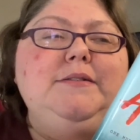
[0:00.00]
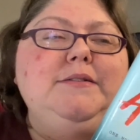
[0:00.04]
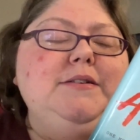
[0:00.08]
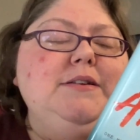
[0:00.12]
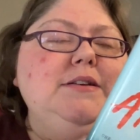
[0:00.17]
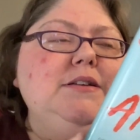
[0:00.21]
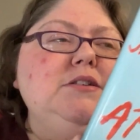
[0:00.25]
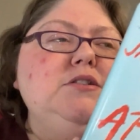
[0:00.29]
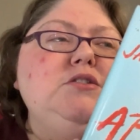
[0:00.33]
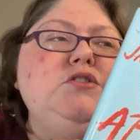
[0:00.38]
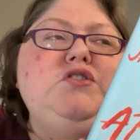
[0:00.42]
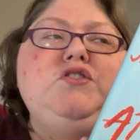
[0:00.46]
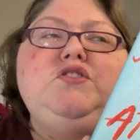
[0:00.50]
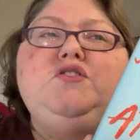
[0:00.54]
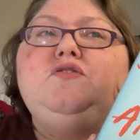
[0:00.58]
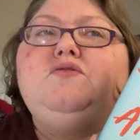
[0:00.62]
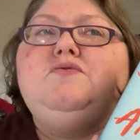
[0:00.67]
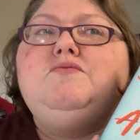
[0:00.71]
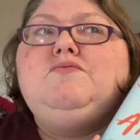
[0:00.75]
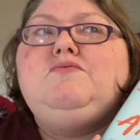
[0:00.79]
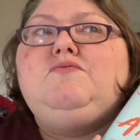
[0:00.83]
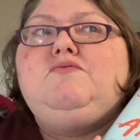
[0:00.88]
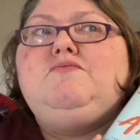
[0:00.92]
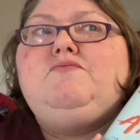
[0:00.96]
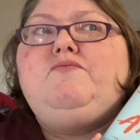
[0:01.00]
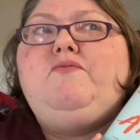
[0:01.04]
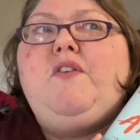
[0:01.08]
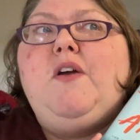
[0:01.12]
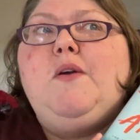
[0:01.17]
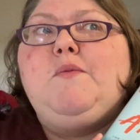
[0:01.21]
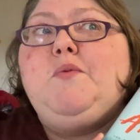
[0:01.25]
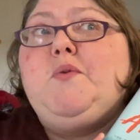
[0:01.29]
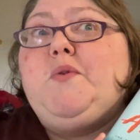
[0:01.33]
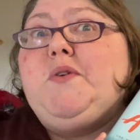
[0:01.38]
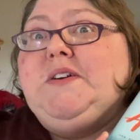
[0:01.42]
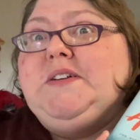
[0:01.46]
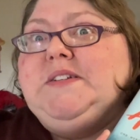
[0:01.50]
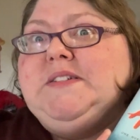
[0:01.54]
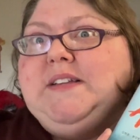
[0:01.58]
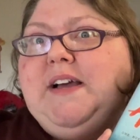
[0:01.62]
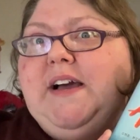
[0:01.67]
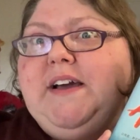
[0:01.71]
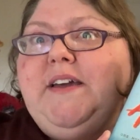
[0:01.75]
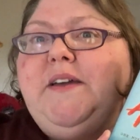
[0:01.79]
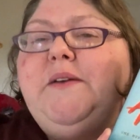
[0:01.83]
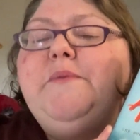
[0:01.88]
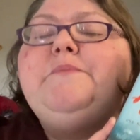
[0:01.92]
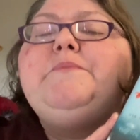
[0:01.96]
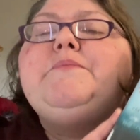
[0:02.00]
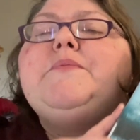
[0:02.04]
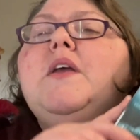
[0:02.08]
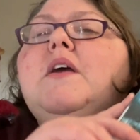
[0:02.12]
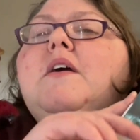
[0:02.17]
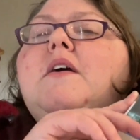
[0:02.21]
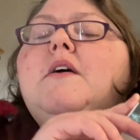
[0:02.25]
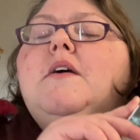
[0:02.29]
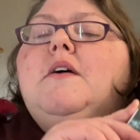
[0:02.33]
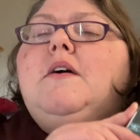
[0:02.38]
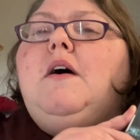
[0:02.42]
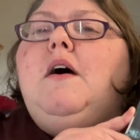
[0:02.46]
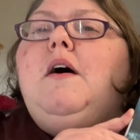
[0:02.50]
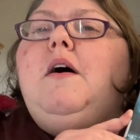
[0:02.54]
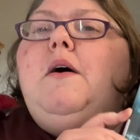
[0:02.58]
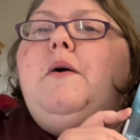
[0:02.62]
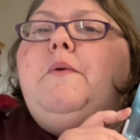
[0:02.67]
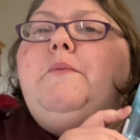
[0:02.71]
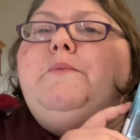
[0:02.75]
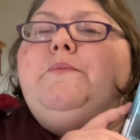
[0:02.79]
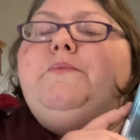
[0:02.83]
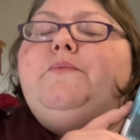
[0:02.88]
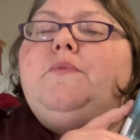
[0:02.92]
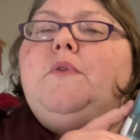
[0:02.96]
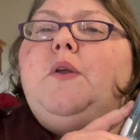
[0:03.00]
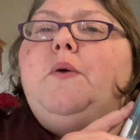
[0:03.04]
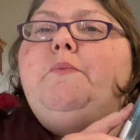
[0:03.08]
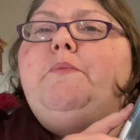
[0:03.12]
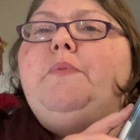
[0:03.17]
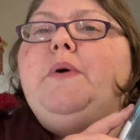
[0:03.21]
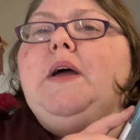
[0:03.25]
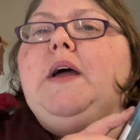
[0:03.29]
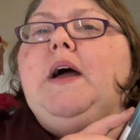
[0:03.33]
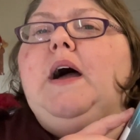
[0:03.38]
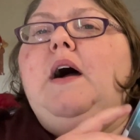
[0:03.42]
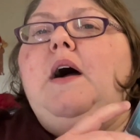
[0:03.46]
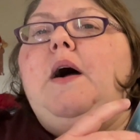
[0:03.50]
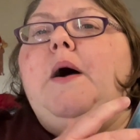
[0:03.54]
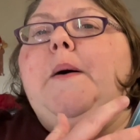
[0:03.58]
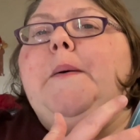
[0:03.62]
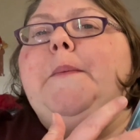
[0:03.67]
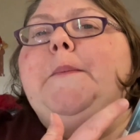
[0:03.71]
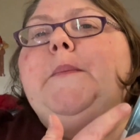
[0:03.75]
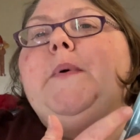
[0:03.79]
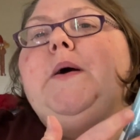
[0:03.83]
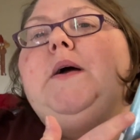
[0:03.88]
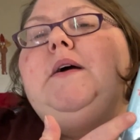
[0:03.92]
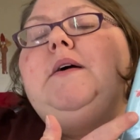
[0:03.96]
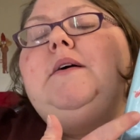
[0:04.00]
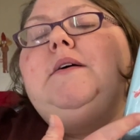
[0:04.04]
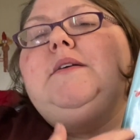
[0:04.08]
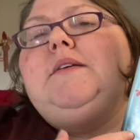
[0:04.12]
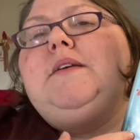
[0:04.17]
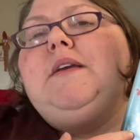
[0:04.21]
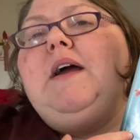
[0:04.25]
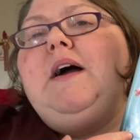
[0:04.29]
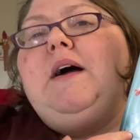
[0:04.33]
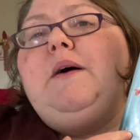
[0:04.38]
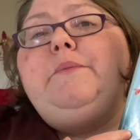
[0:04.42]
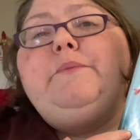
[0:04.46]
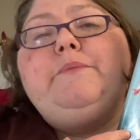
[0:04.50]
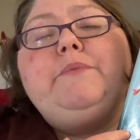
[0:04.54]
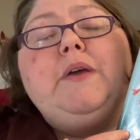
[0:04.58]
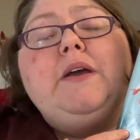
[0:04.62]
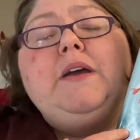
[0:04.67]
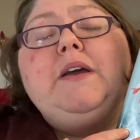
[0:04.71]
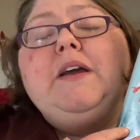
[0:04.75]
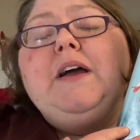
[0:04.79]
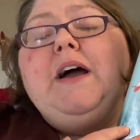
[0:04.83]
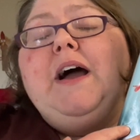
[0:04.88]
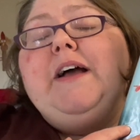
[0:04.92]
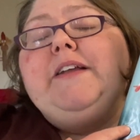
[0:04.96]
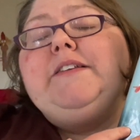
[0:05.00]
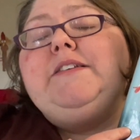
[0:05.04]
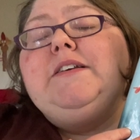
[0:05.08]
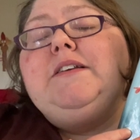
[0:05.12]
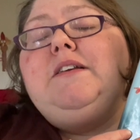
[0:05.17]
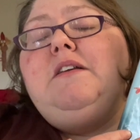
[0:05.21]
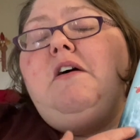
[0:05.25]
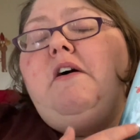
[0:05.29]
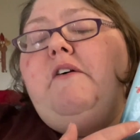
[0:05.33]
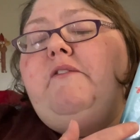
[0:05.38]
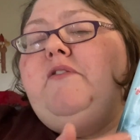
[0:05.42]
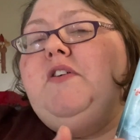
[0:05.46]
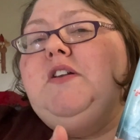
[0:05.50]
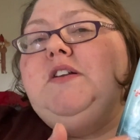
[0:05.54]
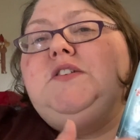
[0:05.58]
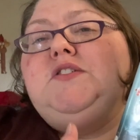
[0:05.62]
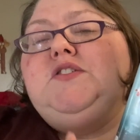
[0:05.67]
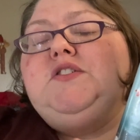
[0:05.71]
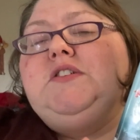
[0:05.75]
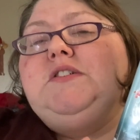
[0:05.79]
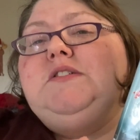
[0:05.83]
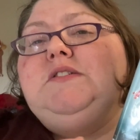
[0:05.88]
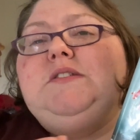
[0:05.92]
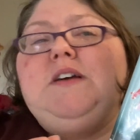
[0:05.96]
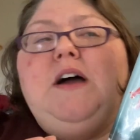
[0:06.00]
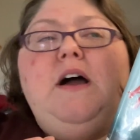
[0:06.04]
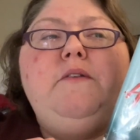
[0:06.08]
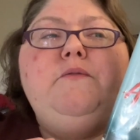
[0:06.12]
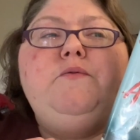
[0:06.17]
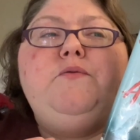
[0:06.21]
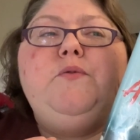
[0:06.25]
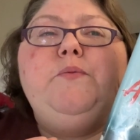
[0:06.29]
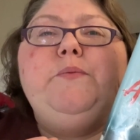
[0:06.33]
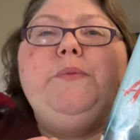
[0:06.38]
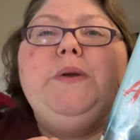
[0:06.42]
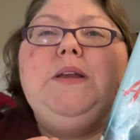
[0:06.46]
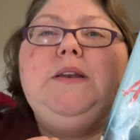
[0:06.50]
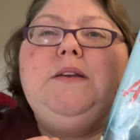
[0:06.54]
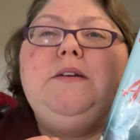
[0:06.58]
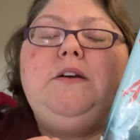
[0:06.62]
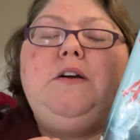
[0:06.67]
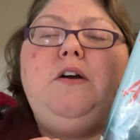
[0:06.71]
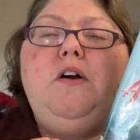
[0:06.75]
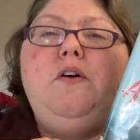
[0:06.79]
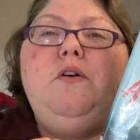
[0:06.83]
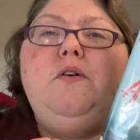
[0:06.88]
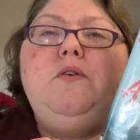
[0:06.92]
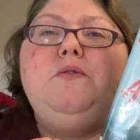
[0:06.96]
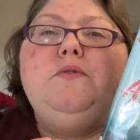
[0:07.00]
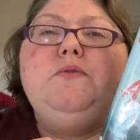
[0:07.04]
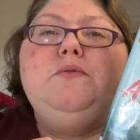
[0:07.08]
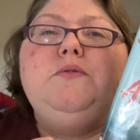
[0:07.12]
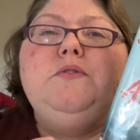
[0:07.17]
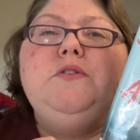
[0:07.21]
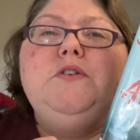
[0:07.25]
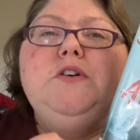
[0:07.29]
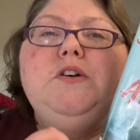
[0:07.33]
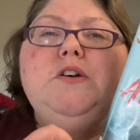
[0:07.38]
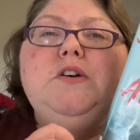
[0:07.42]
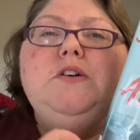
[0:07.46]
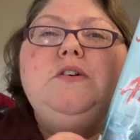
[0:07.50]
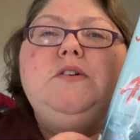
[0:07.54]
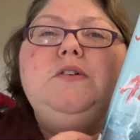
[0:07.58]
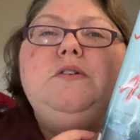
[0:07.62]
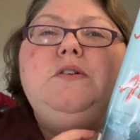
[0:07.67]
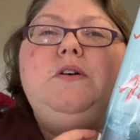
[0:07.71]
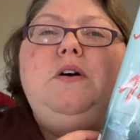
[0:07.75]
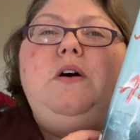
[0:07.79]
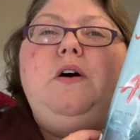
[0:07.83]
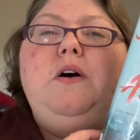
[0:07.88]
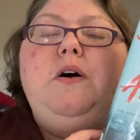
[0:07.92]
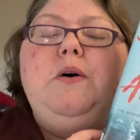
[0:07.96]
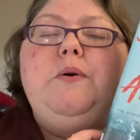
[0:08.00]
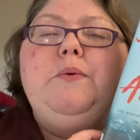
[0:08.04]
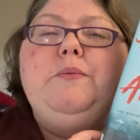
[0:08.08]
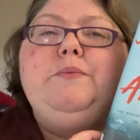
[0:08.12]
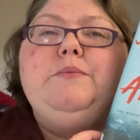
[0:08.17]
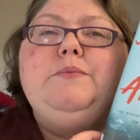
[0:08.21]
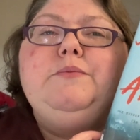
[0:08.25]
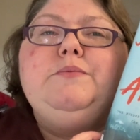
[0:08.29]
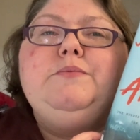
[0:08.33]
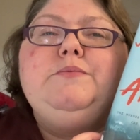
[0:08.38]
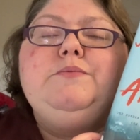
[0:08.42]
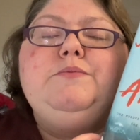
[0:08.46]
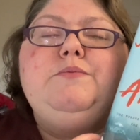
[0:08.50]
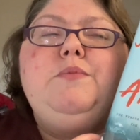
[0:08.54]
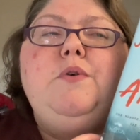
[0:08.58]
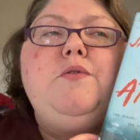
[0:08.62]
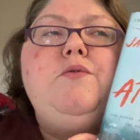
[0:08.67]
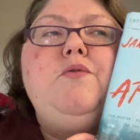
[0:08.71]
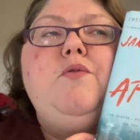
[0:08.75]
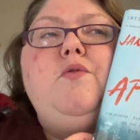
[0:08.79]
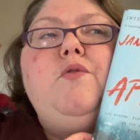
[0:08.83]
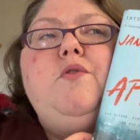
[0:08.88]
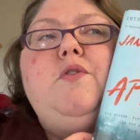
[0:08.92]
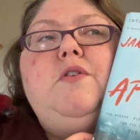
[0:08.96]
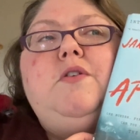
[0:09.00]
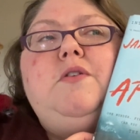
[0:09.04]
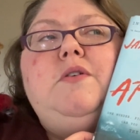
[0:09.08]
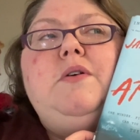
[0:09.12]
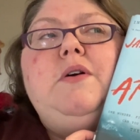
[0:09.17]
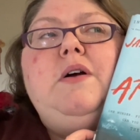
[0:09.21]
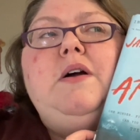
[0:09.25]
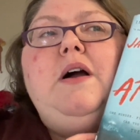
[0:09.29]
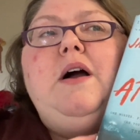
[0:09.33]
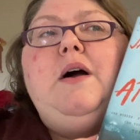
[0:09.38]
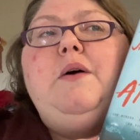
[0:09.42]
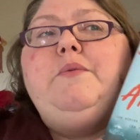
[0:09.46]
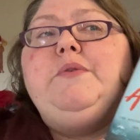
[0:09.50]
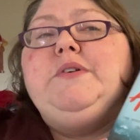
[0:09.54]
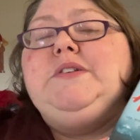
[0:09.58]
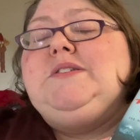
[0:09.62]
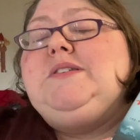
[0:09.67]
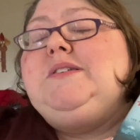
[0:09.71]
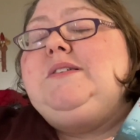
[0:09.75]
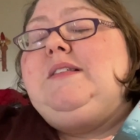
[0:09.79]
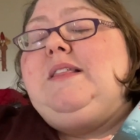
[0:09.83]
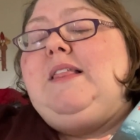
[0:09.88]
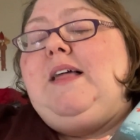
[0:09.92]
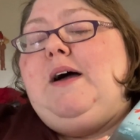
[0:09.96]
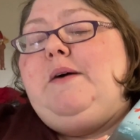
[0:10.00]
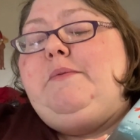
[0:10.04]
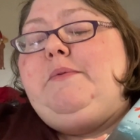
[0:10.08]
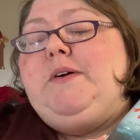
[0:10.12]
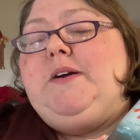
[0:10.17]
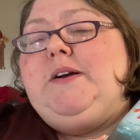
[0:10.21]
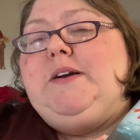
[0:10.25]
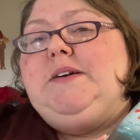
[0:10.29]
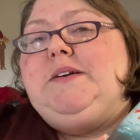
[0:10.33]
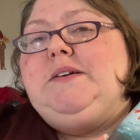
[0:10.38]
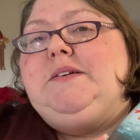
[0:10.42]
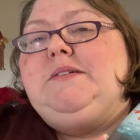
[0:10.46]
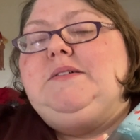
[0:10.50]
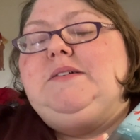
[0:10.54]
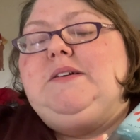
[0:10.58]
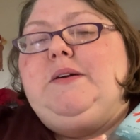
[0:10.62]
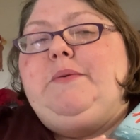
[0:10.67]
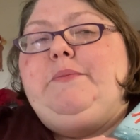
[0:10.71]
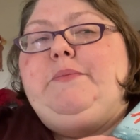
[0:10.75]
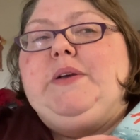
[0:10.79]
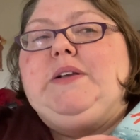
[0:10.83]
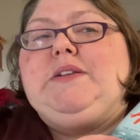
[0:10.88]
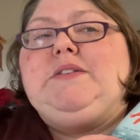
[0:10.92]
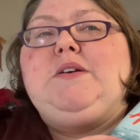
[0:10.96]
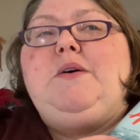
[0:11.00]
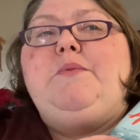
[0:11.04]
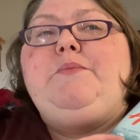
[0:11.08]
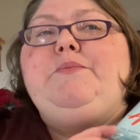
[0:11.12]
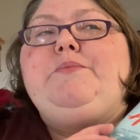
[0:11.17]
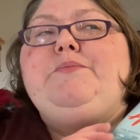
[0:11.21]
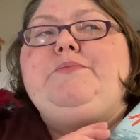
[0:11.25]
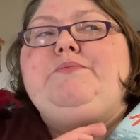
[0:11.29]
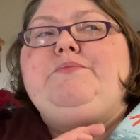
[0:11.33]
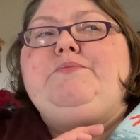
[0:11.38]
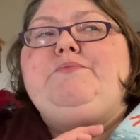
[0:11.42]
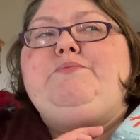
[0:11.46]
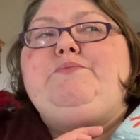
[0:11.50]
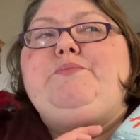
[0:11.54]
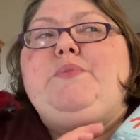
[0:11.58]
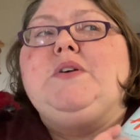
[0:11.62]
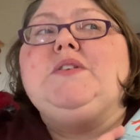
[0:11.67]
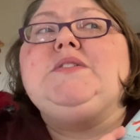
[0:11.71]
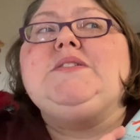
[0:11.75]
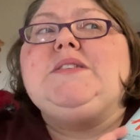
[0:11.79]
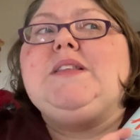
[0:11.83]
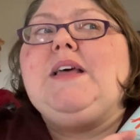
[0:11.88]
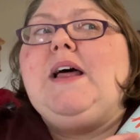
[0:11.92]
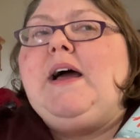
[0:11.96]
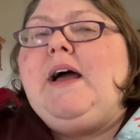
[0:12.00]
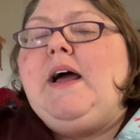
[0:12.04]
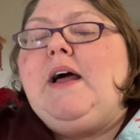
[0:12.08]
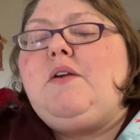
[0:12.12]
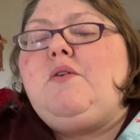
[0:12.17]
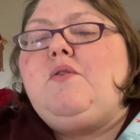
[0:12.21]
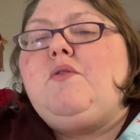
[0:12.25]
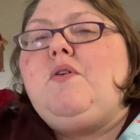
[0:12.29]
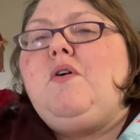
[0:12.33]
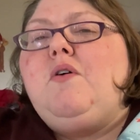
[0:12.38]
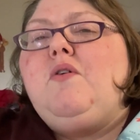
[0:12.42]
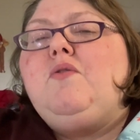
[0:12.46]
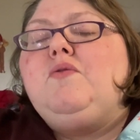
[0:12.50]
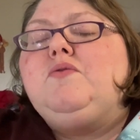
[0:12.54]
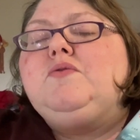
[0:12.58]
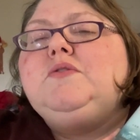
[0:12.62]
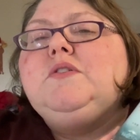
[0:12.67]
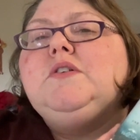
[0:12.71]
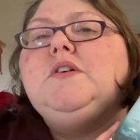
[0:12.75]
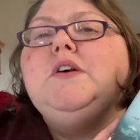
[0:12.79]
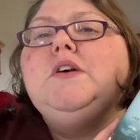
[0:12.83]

is February second. Um, but um, yeah, I did not finish it in time for me to go um, before I went to the library and picked up books that I had on hold